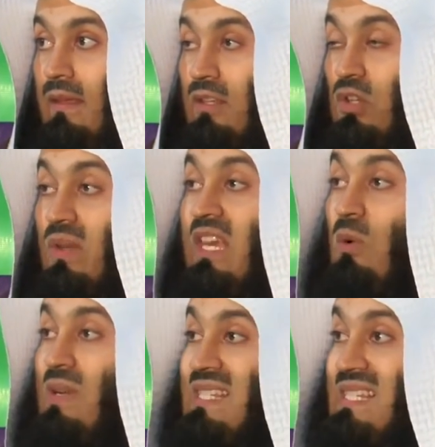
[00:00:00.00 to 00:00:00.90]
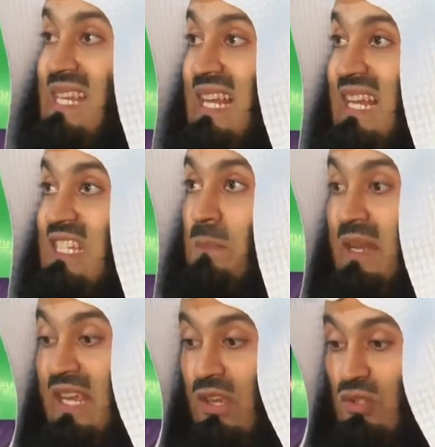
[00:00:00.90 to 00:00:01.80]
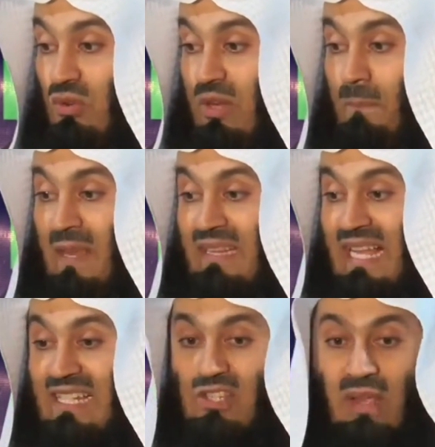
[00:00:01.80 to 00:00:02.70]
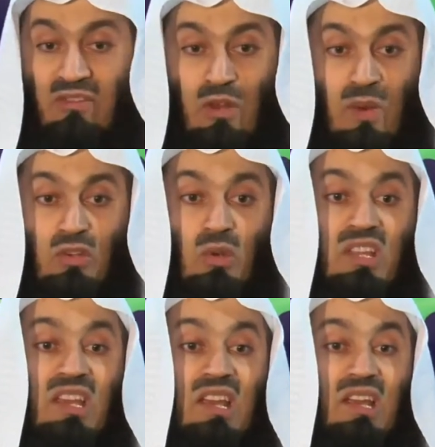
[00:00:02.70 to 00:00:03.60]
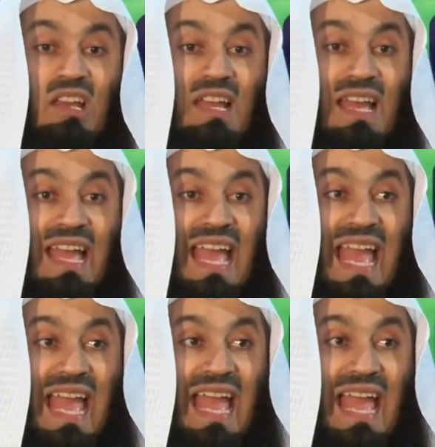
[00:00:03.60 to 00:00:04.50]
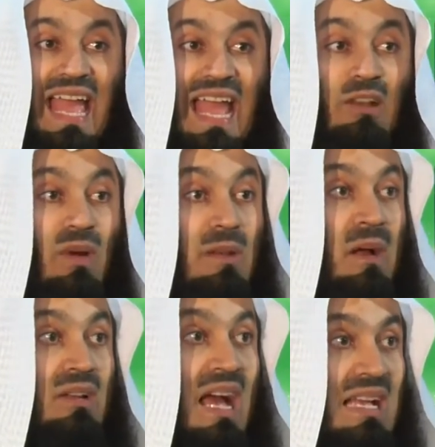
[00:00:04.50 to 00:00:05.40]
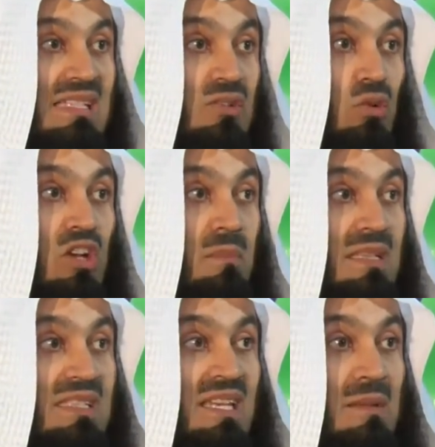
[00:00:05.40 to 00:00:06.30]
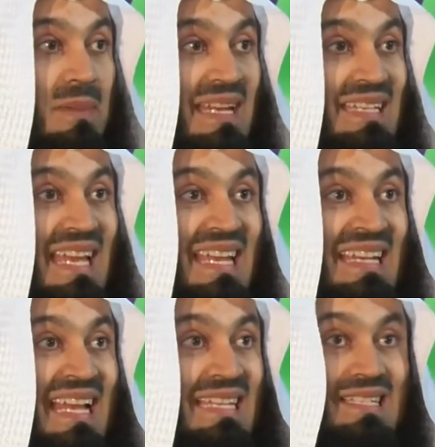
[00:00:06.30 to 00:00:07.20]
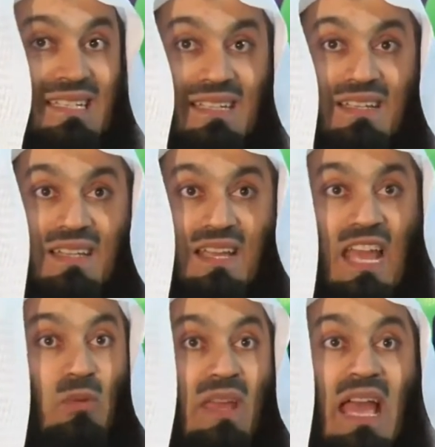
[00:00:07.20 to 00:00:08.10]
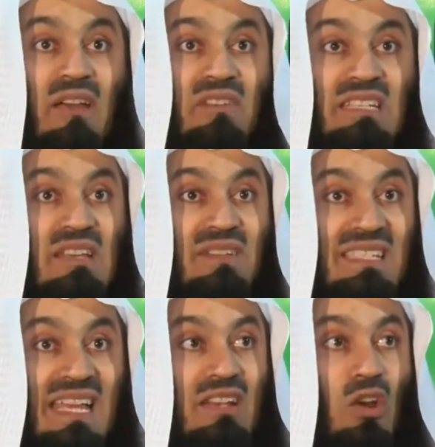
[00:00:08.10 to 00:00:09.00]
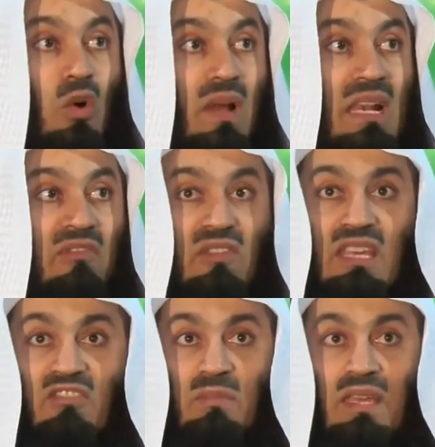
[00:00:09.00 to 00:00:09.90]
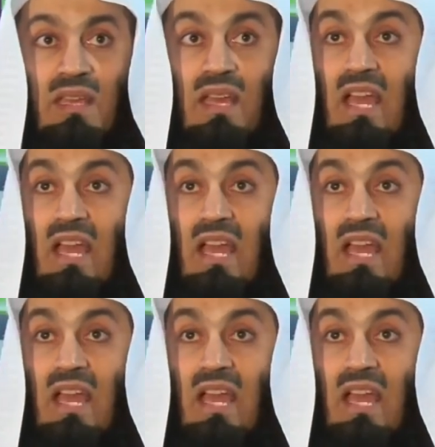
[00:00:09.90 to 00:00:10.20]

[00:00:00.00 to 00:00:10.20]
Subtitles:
So he was sinless, but he used to repeat that so everyone could hear. And what about us who commit sin by day and night? And we haven't even said, oh Allah, forgive me.